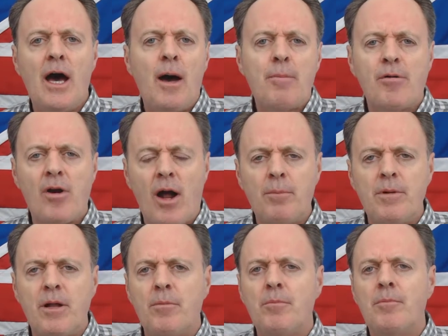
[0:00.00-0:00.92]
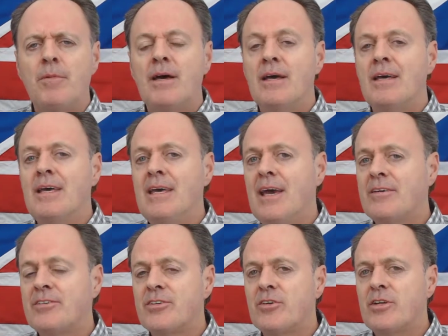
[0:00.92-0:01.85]
a problem
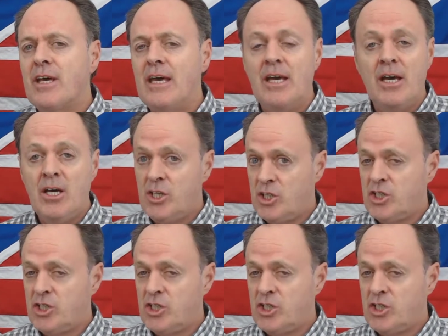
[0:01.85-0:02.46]
yesterday.